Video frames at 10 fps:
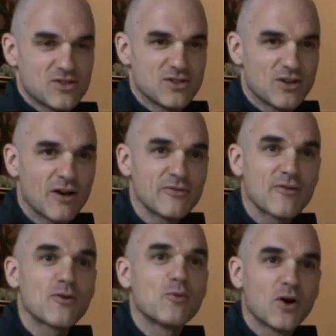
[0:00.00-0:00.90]
Have you
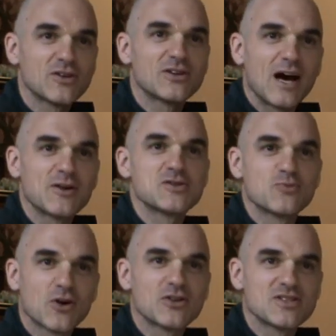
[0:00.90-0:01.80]
ever wondered how this
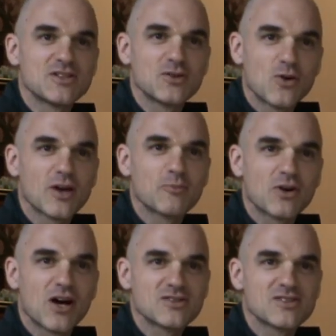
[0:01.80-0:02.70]
works in the yogic
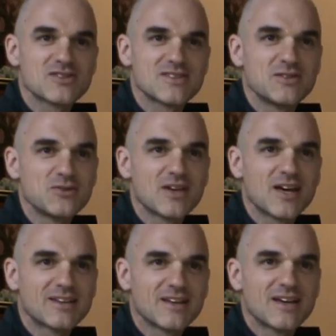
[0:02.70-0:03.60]
process? That you
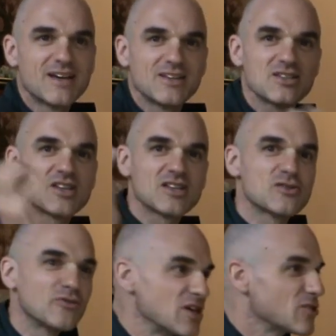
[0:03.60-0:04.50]
take the sense
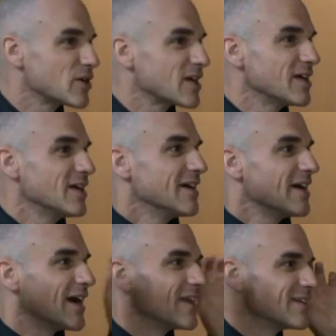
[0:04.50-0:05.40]
of hearing,
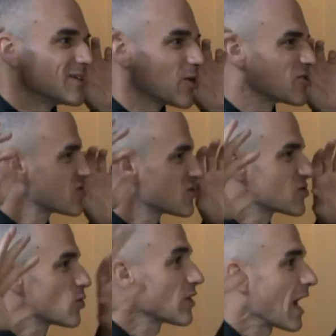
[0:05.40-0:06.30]
and it's just
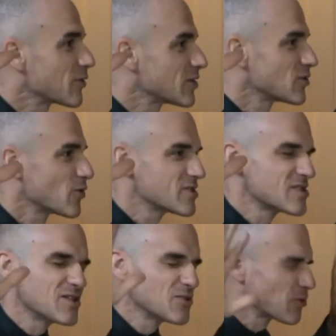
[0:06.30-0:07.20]
so loud and
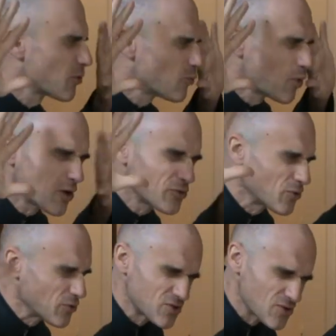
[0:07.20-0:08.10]
noisy, you don't want
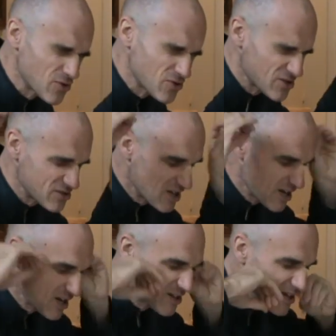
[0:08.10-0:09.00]
to. So you just
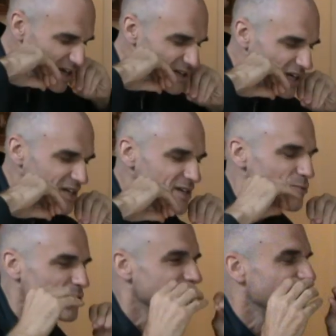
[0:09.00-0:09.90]
take that
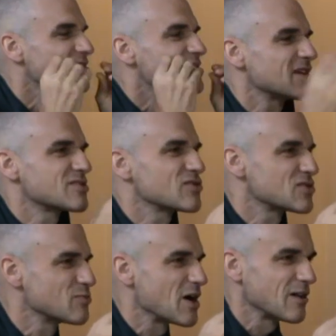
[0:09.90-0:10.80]
inward. Then the sense of
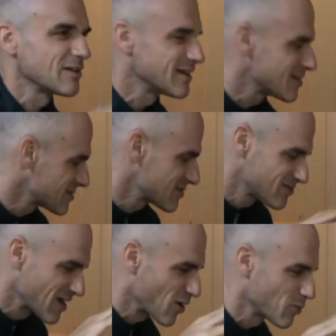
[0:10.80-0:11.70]
smell, it's
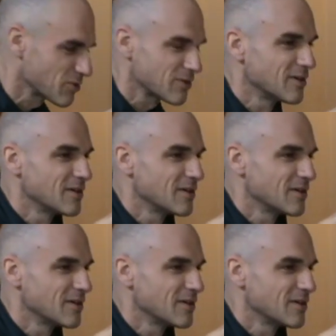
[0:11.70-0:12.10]
terrible.